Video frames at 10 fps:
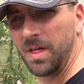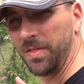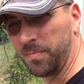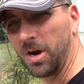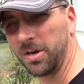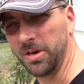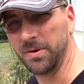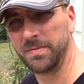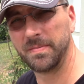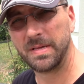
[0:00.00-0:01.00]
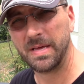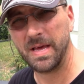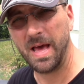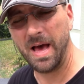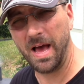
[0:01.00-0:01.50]
the Bronco.
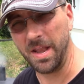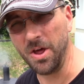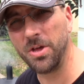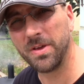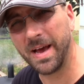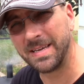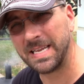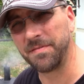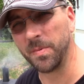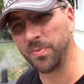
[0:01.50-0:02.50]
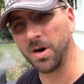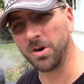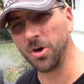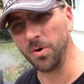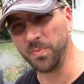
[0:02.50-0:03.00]
I know you guys have a
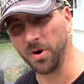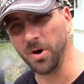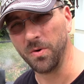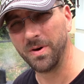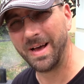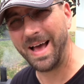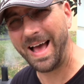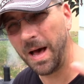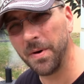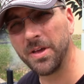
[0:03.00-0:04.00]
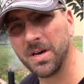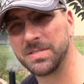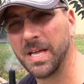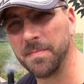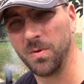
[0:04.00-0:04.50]
Bronco Pro. How about y'all
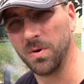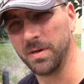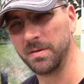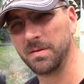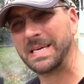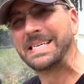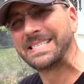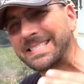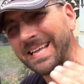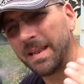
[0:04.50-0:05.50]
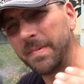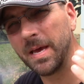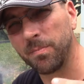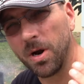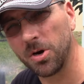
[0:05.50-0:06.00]
send me one? Send
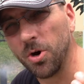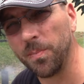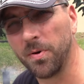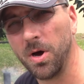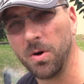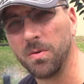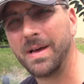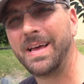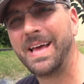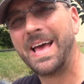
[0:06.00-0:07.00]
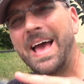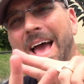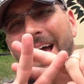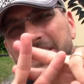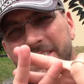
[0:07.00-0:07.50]
me a Bronco Pro.
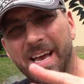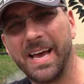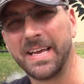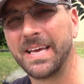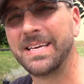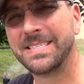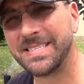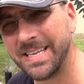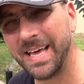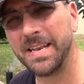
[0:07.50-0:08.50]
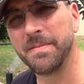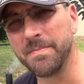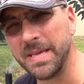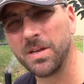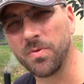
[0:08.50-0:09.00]
Hashtag send
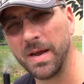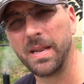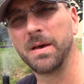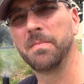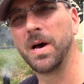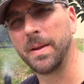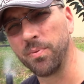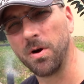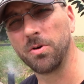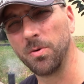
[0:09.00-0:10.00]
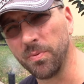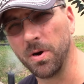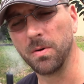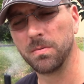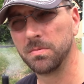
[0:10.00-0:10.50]
Meat Cranium a Bronco
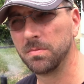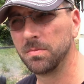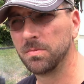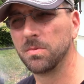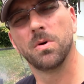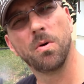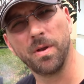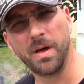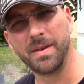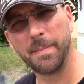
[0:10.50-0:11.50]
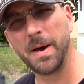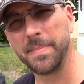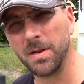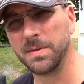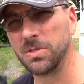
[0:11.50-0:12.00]
Pro. Hold on, that
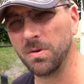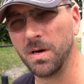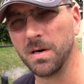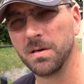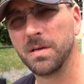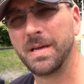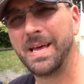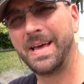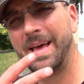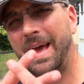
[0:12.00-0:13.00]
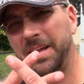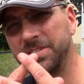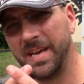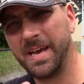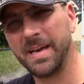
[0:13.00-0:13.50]
might be a little bit too long.
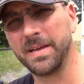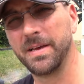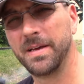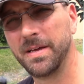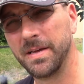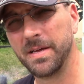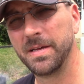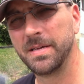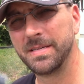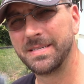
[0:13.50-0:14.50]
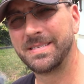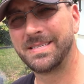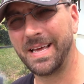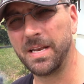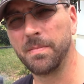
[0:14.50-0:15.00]
Hashtag
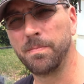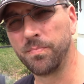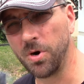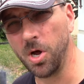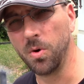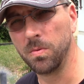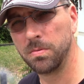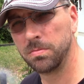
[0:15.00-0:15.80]
send a pro.